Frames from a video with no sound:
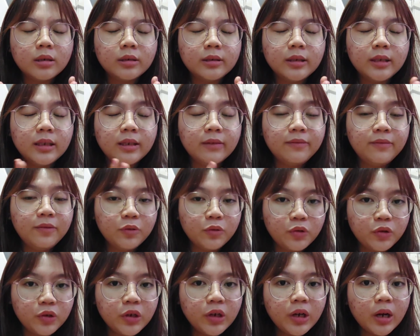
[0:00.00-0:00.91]
in the
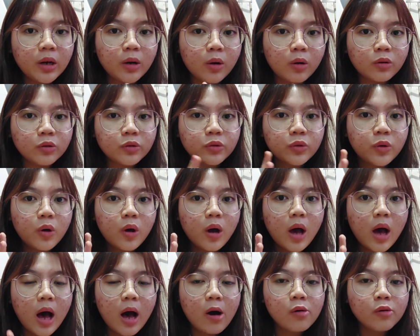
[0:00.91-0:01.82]
future, and also
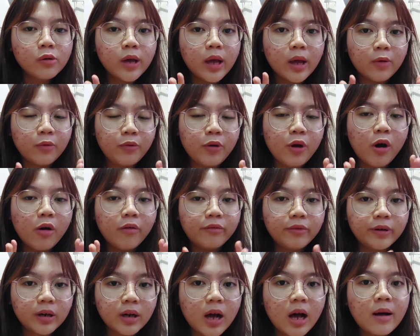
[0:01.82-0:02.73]
how can we
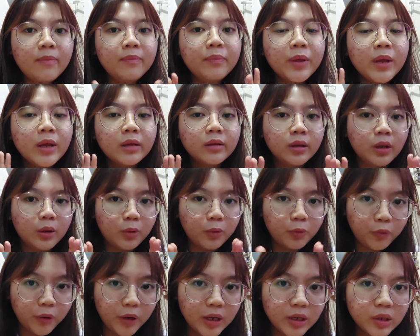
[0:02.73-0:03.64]
overcome the
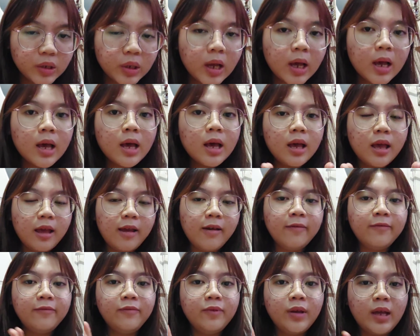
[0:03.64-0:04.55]
risk
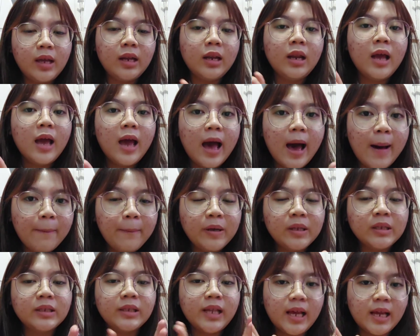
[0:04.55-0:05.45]
if it
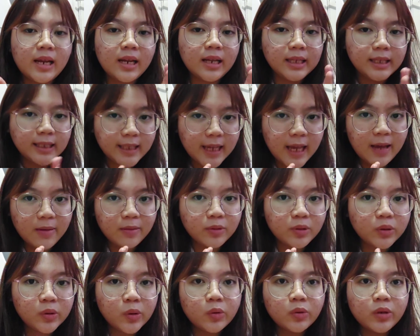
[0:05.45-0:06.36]
happens at that time.
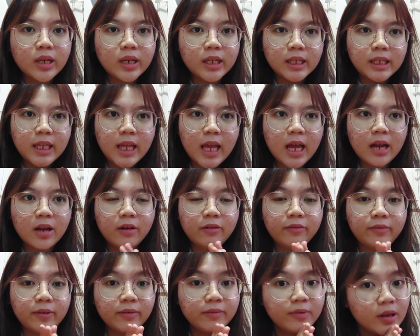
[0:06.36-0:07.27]
So that's the end
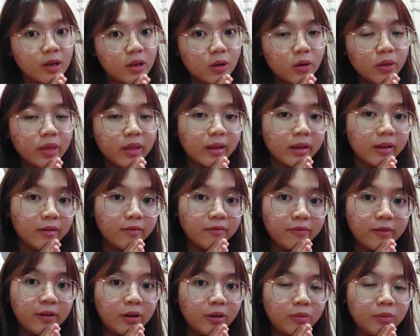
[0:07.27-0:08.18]
of my video. Thank you
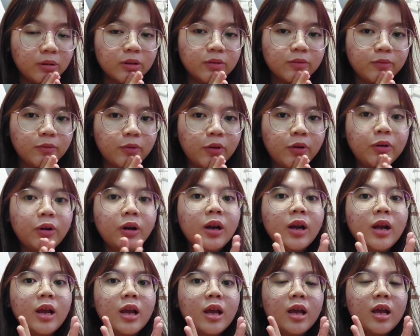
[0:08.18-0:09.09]
very much for
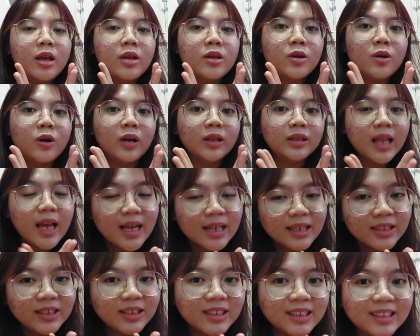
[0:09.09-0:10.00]
your
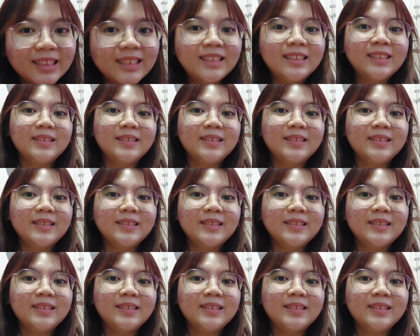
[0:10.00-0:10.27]
attention.